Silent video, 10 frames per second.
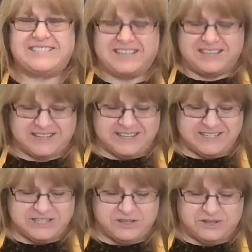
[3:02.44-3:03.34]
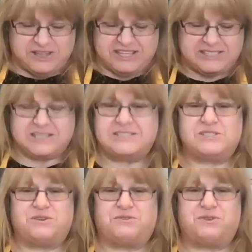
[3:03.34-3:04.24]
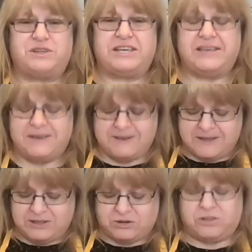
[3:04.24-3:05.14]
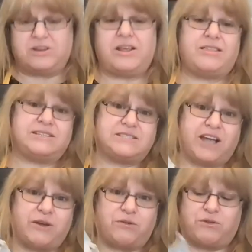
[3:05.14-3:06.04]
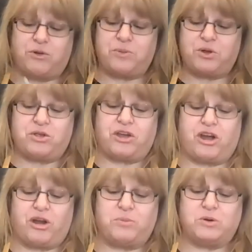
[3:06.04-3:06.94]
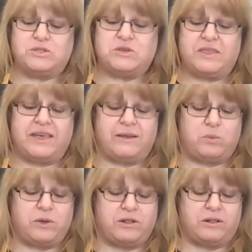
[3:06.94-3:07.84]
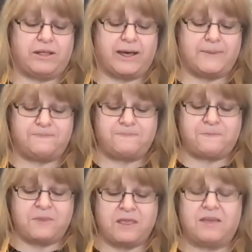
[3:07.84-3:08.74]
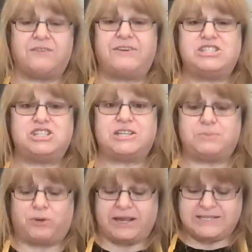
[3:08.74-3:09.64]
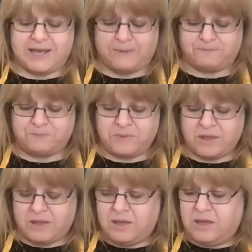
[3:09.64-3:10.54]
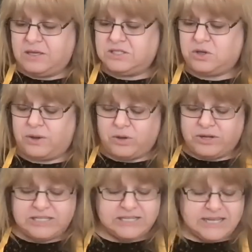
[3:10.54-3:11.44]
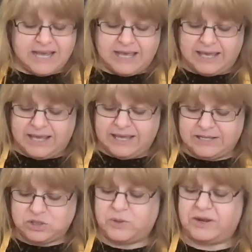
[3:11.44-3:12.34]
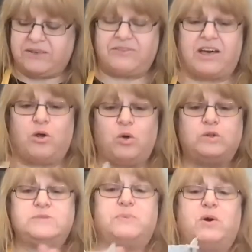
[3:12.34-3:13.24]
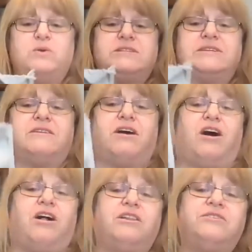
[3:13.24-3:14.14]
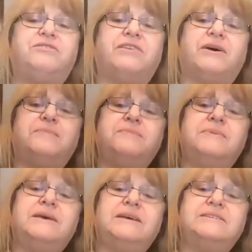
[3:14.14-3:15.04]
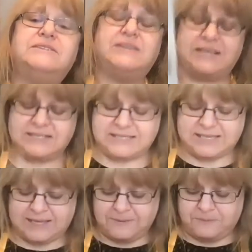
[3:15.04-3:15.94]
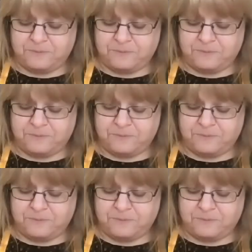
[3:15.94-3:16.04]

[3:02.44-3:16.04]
to do this, because they're not the styrofoam, they're the cardboard, so they will eventually break down. So I'm going to take each one. I've got holes poked in all of them, as you can see,